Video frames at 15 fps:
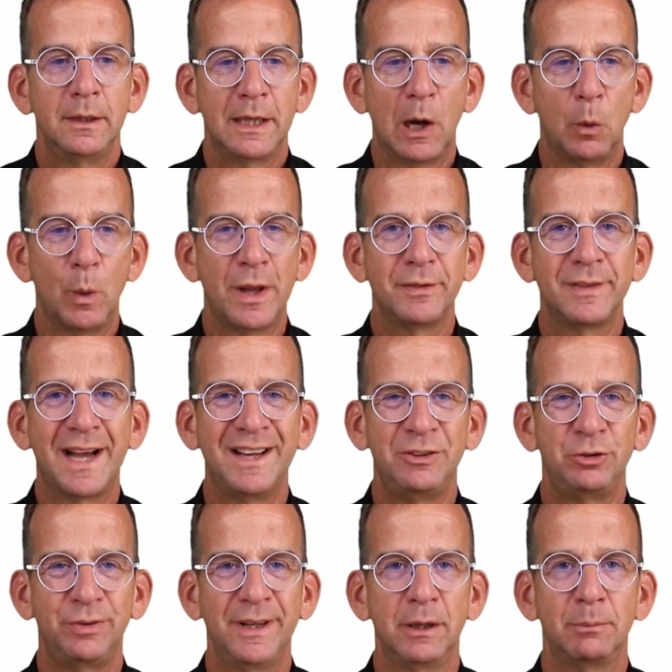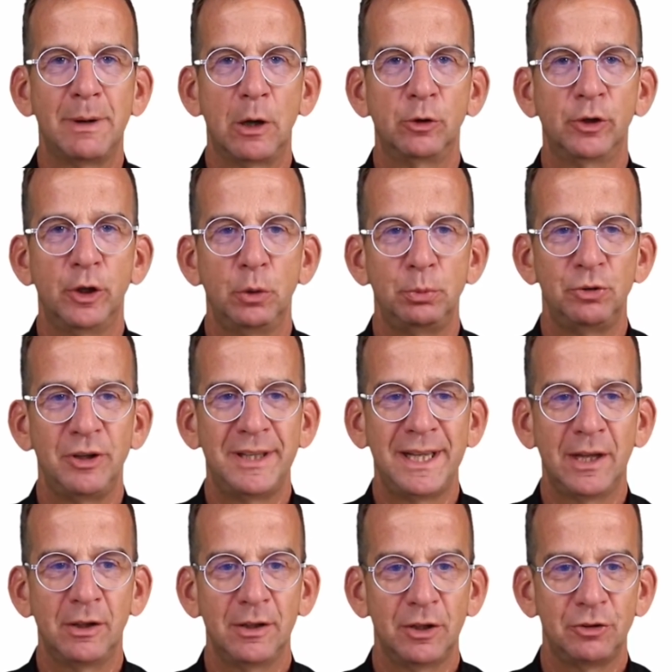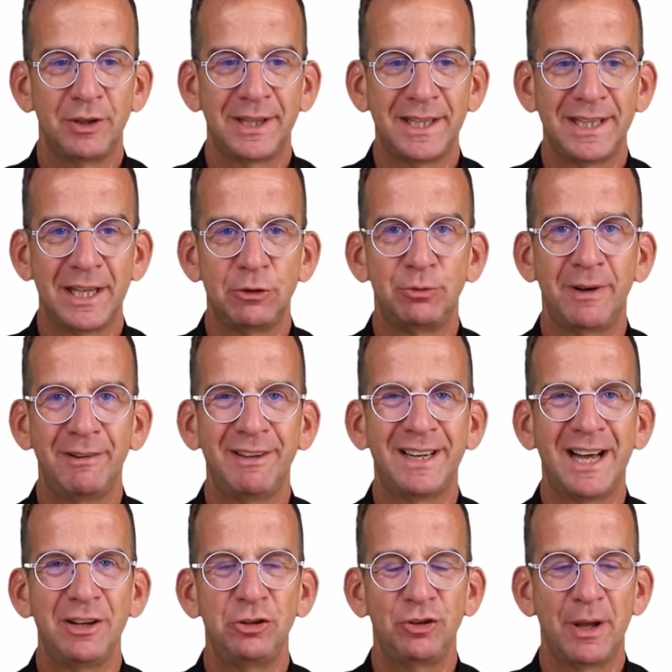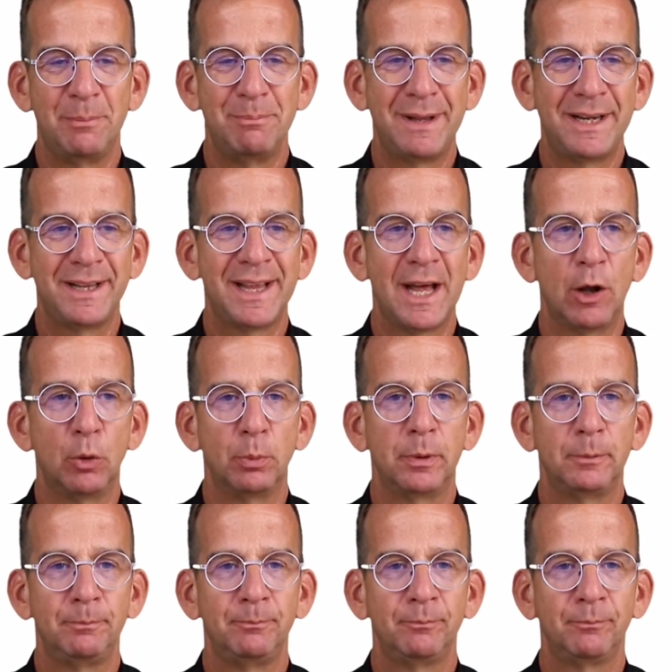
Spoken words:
Now, one nice thing about kubectl is that it has very nice embedded help.